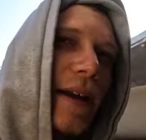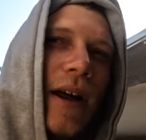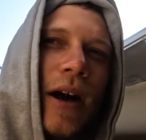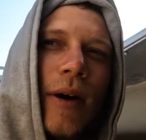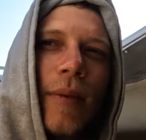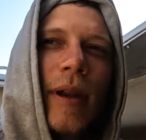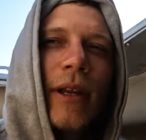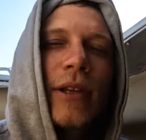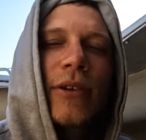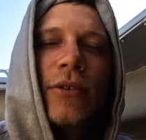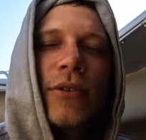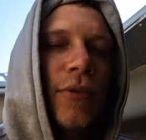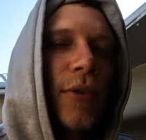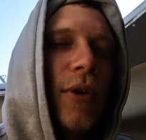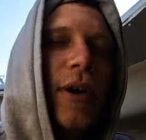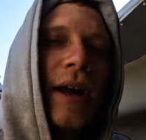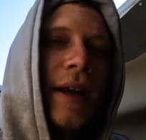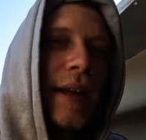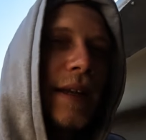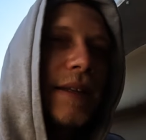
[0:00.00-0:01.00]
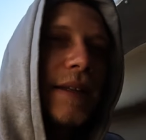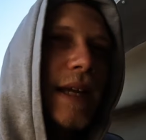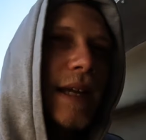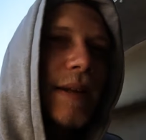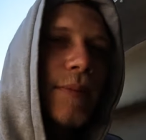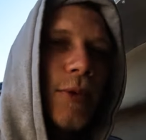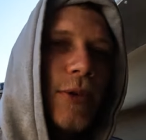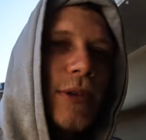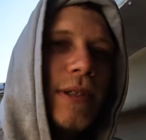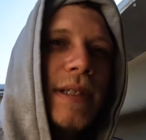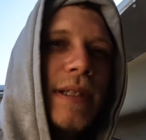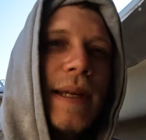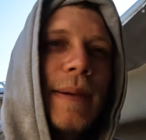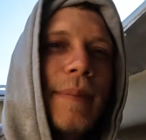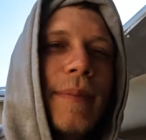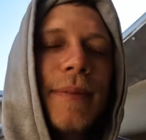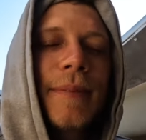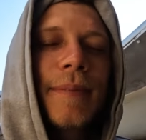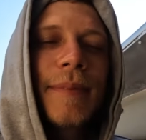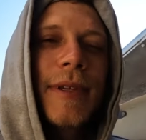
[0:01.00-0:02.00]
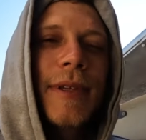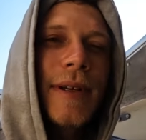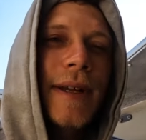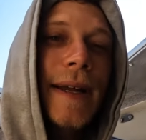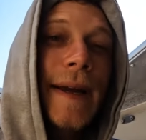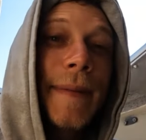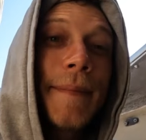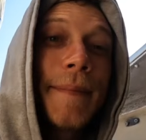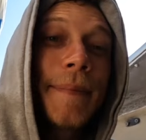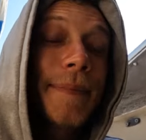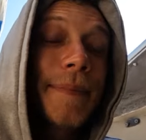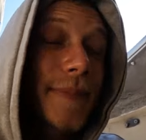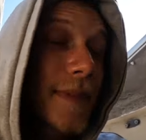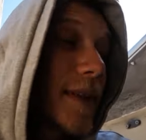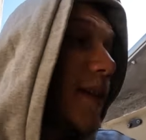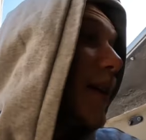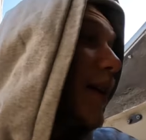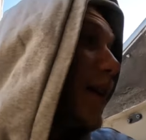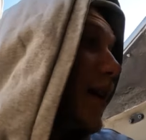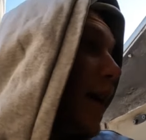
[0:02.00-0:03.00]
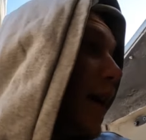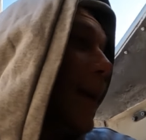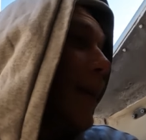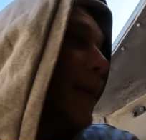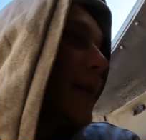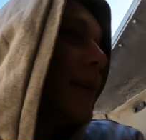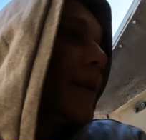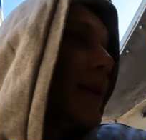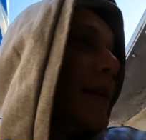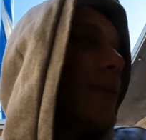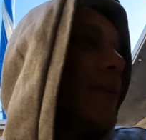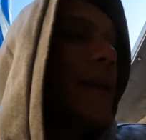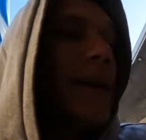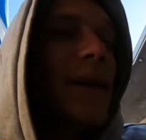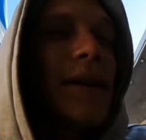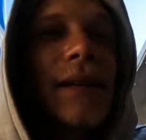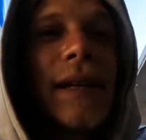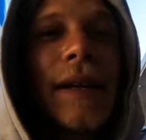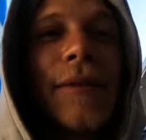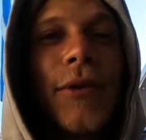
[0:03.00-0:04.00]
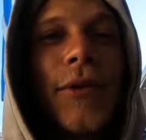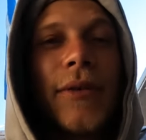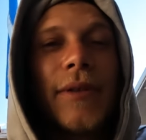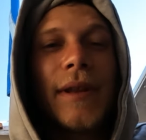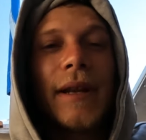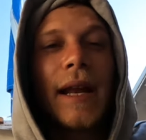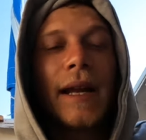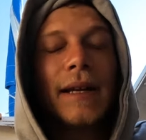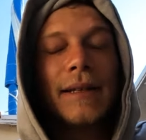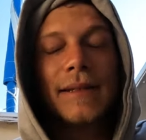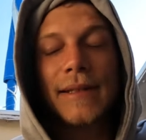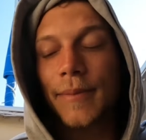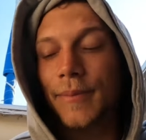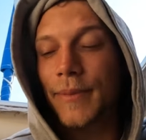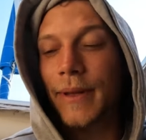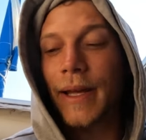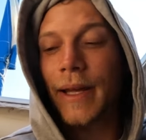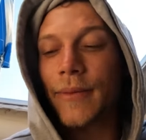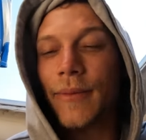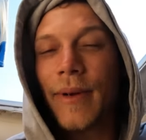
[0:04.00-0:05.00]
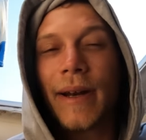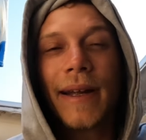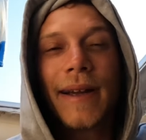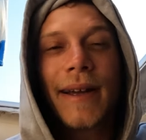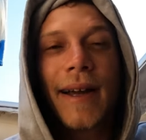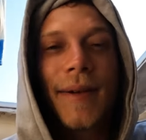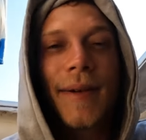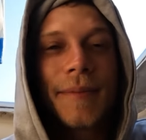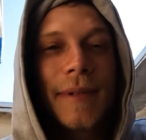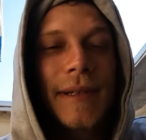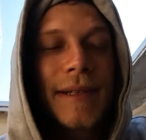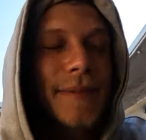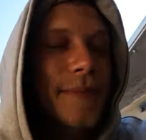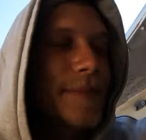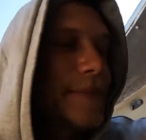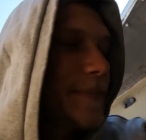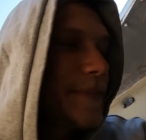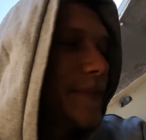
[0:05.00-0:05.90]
alarm and I just thought I need to get more sleep. So yeah, I'll leave you with the next update when it comes.